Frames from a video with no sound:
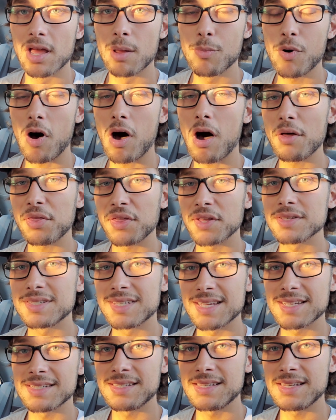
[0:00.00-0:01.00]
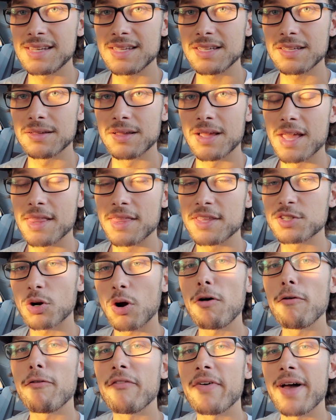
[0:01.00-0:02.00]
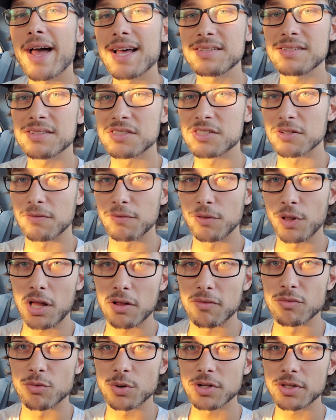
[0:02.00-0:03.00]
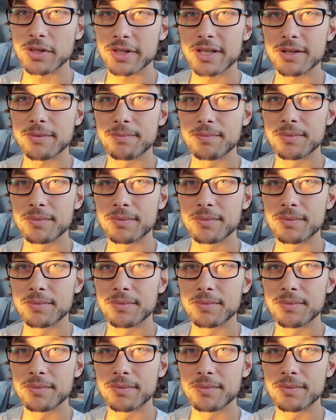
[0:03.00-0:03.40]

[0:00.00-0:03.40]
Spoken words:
But authenticity, these are all facets of love, really.